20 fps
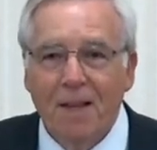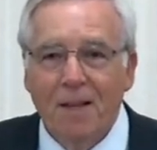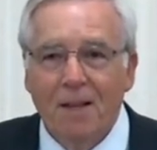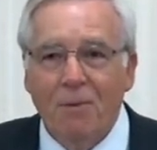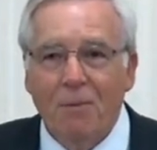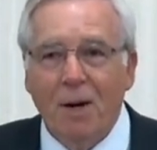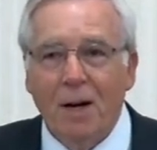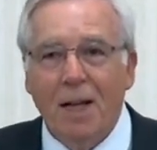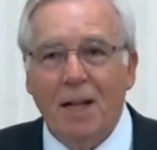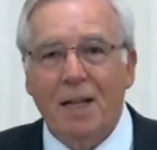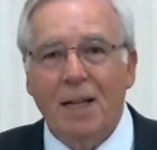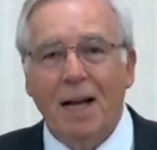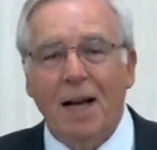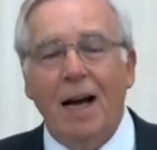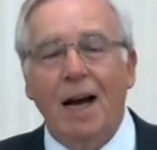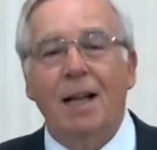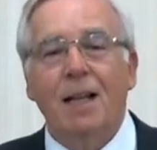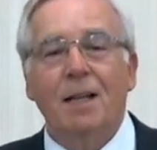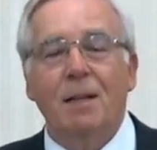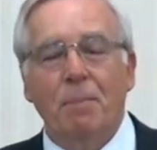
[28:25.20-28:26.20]
well,
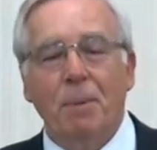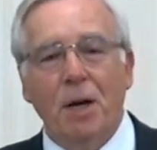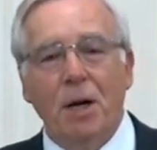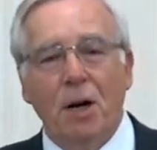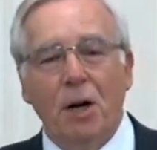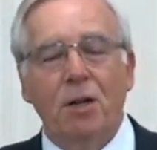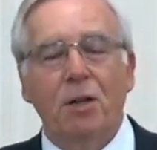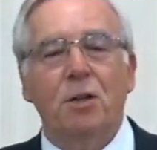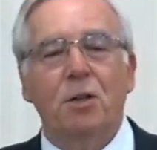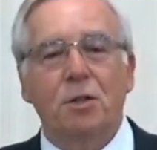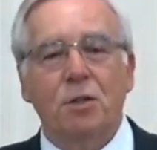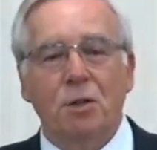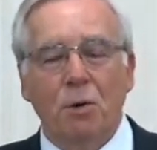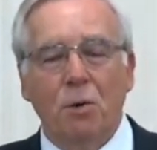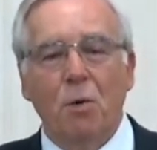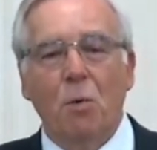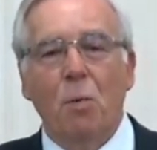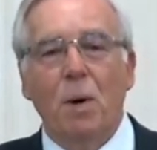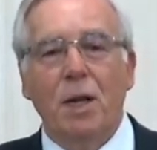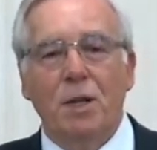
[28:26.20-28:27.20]
I'll be honest,
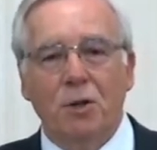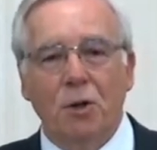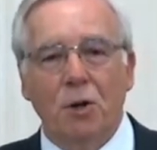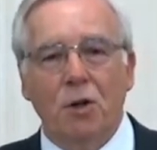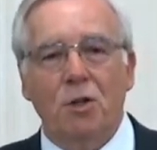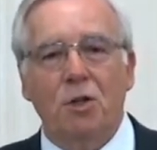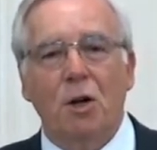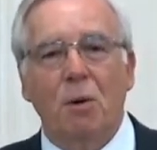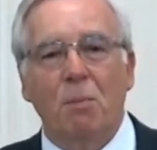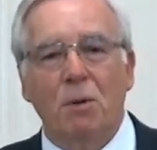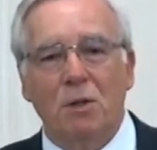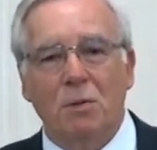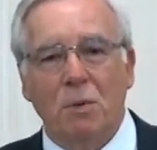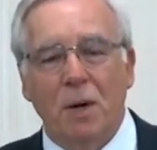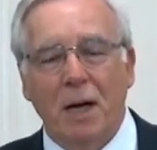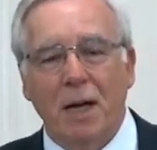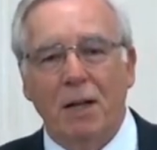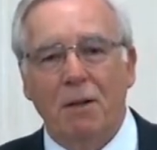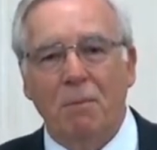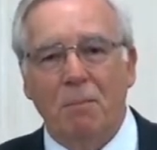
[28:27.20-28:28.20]
we took some as
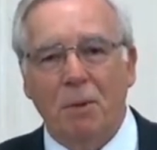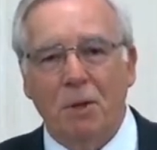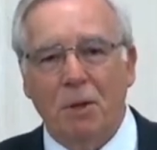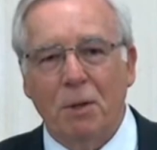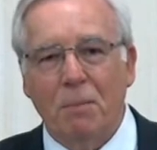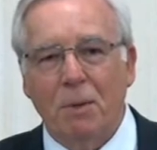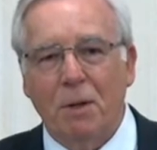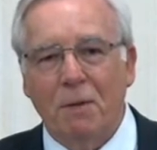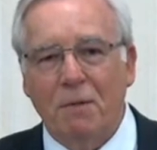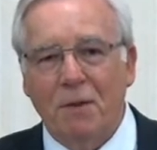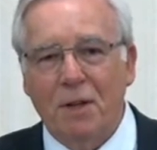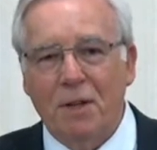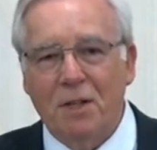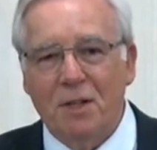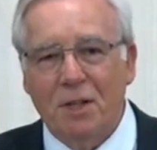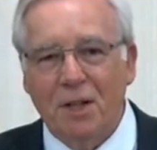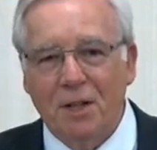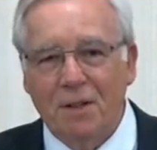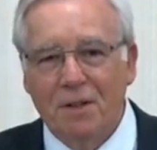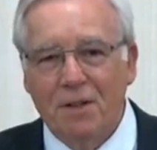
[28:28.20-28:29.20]
well and put them in the
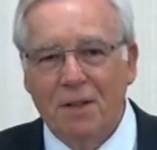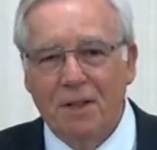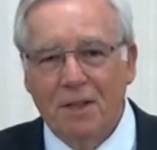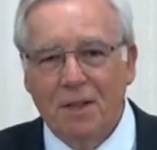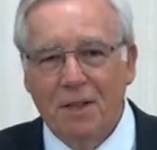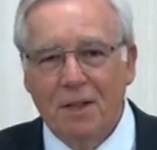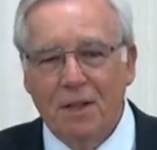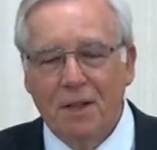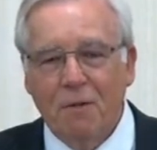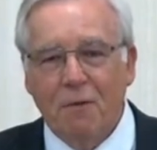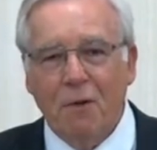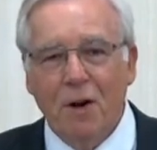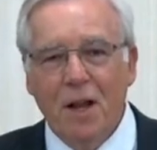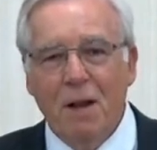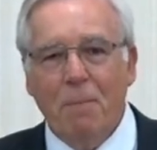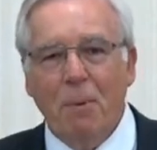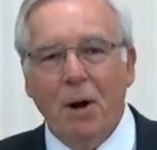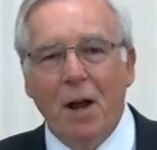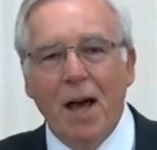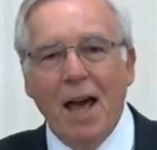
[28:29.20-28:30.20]
freezer. Free
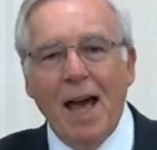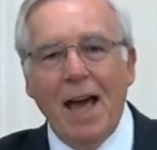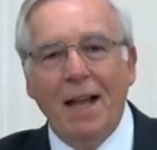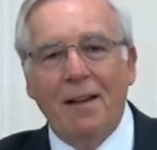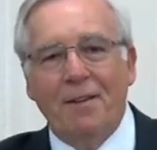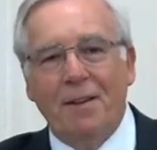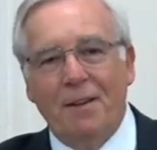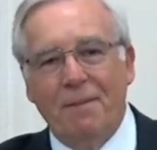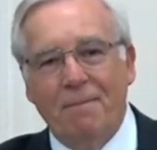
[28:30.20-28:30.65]
bread!